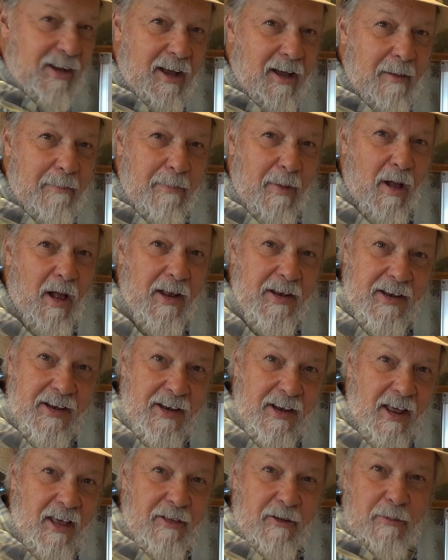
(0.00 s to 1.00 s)
up
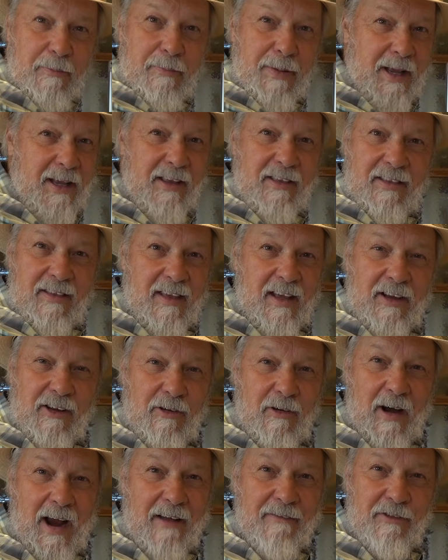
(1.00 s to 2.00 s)
another big thick
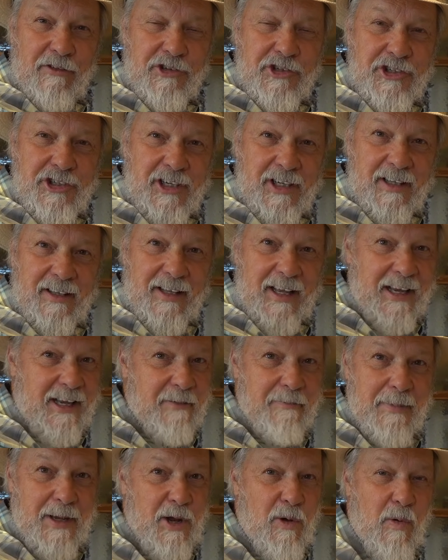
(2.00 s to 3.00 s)
gravel sheet. They
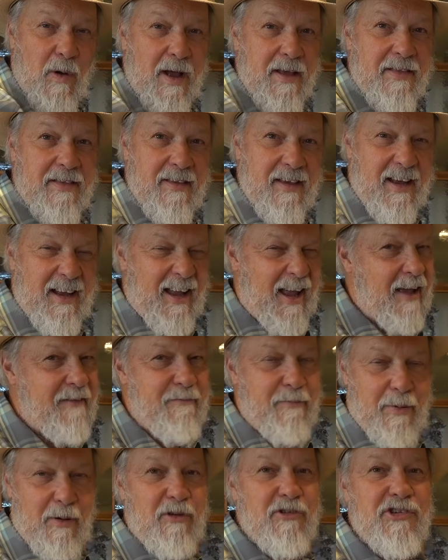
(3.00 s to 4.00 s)
can be quite thick.
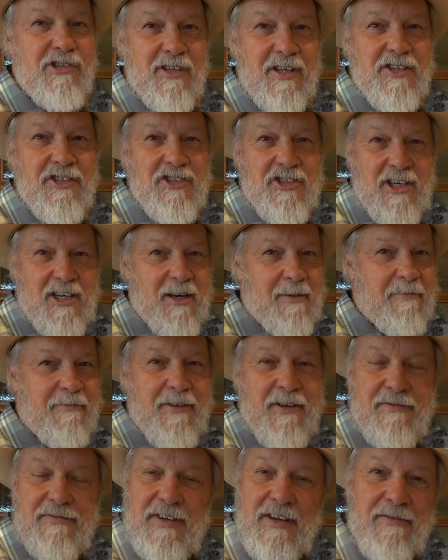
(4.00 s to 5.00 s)
I've personally seen them
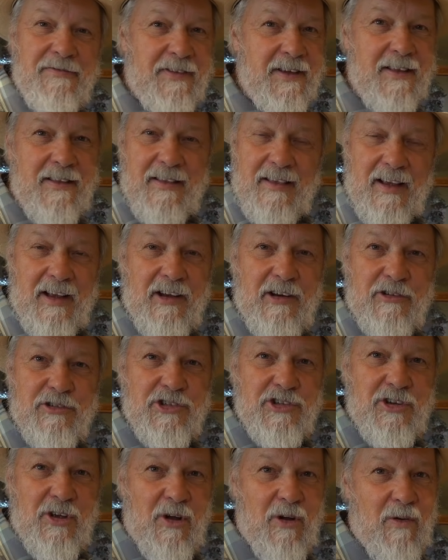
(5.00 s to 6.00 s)
50 feet thick or
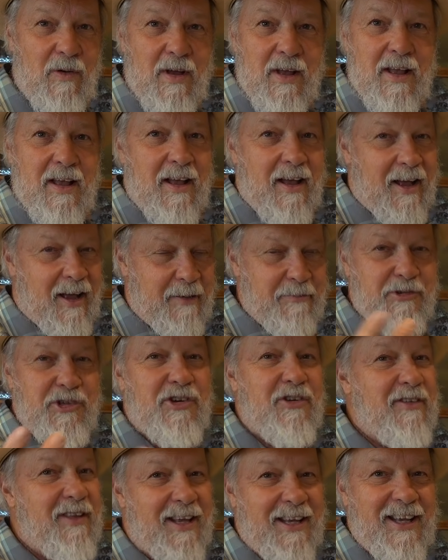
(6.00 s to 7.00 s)
so. I'm
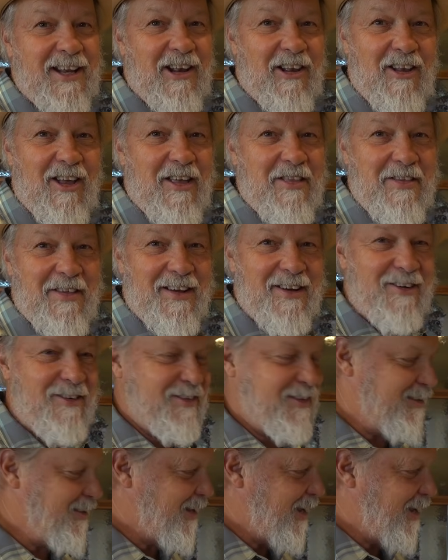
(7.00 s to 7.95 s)
sure they get a lot thicker than